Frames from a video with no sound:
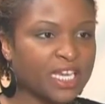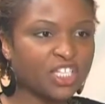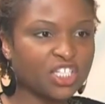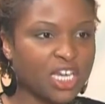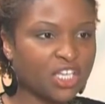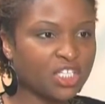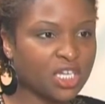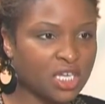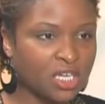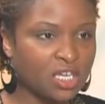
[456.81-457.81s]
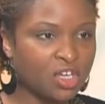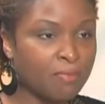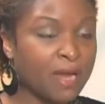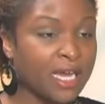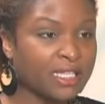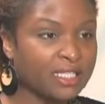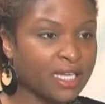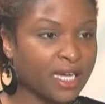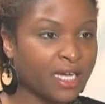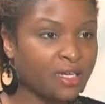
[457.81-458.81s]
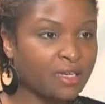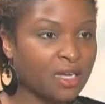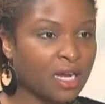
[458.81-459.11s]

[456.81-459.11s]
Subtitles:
like changing your mindset,